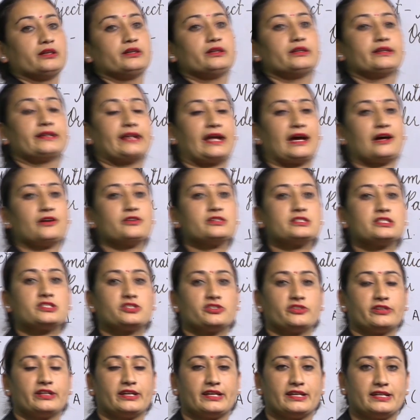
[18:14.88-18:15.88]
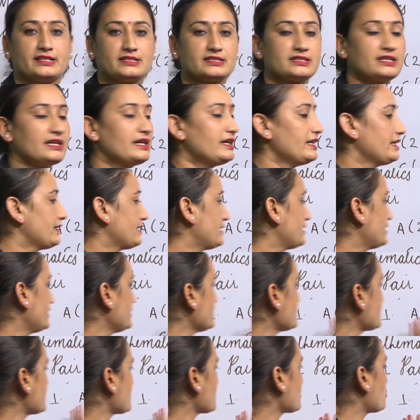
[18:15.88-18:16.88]
Now students, here
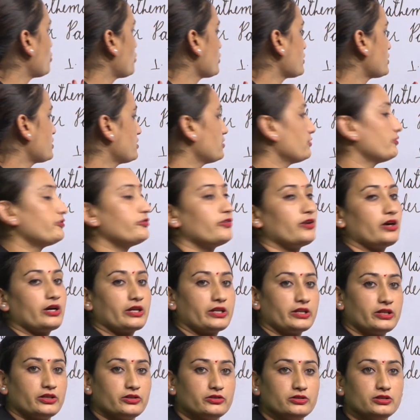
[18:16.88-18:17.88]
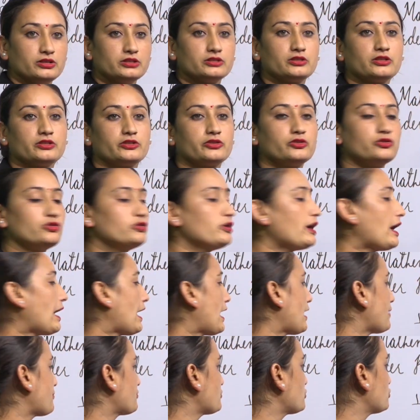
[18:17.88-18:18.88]
is the question for you. You
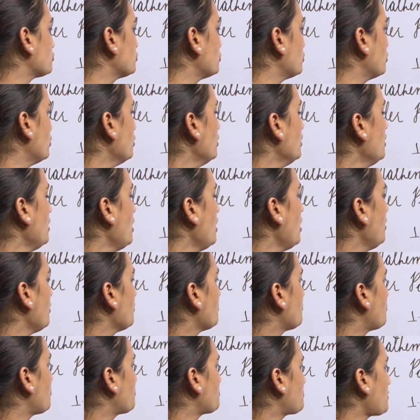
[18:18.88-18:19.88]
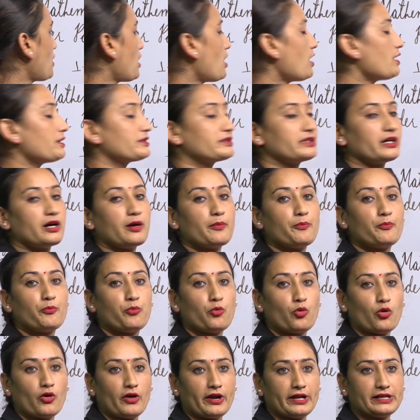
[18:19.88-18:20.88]
have to plot the
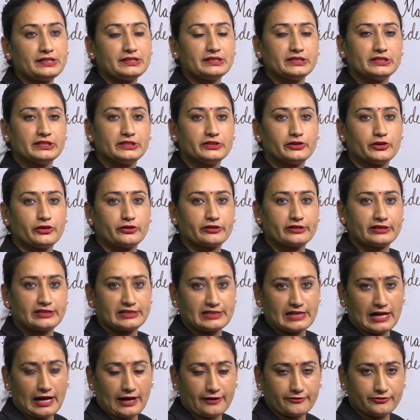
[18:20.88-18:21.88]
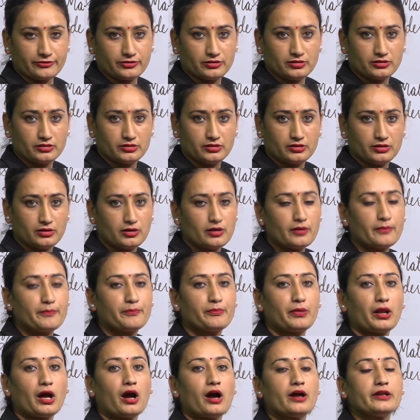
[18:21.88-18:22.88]
point in your graph.
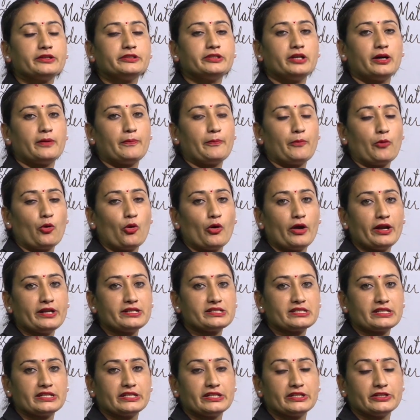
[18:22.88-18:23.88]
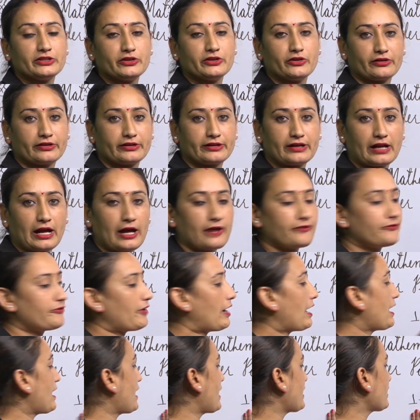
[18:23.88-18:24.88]
Plot the point in your graph
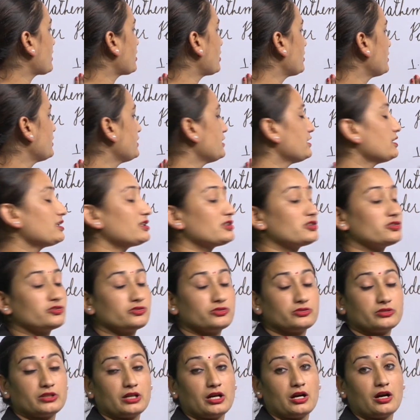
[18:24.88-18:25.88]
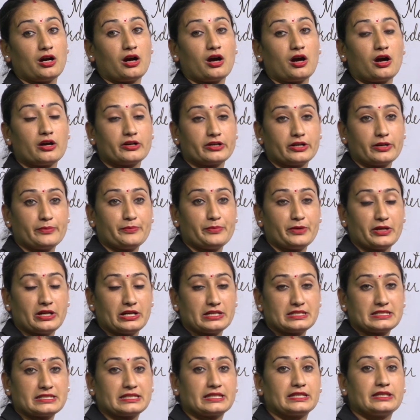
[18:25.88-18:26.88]
according to the order
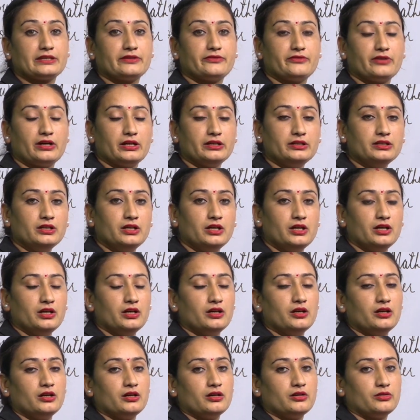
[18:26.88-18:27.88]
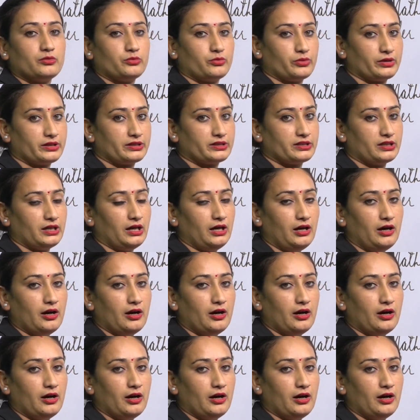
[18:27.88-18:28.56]
pairs given with the